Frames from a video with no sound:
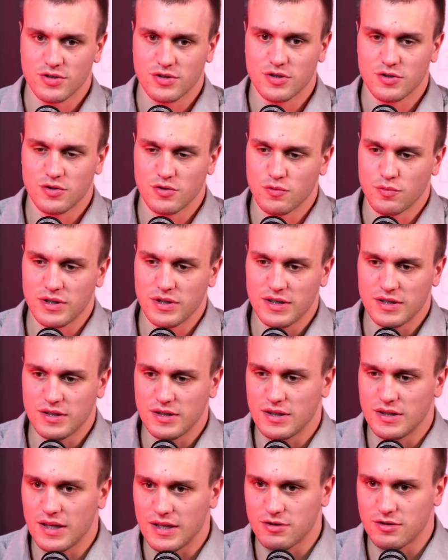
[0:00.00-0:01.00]
So we
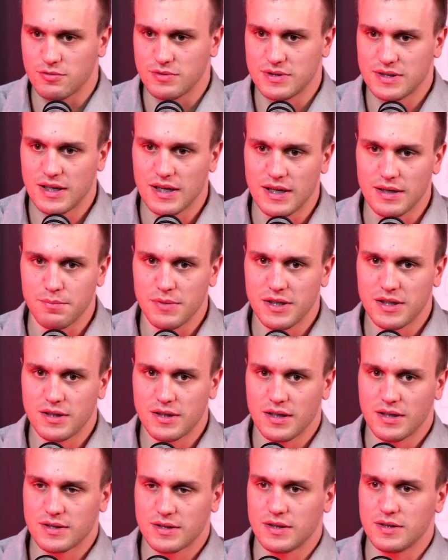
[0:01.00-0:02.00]
needed those daily
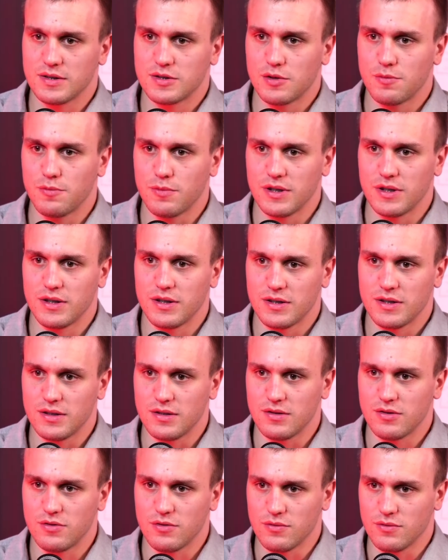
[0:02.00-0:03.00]
meetings, and someone
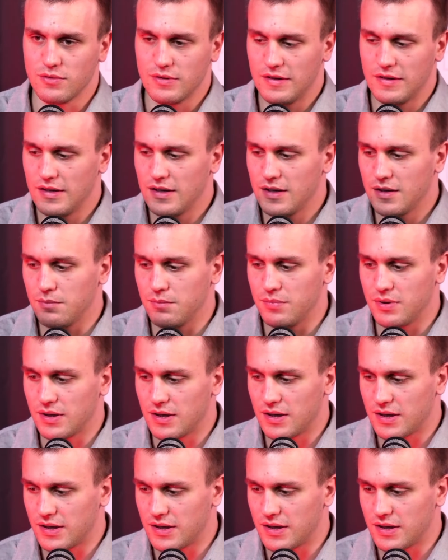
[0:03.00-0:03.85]
needed to be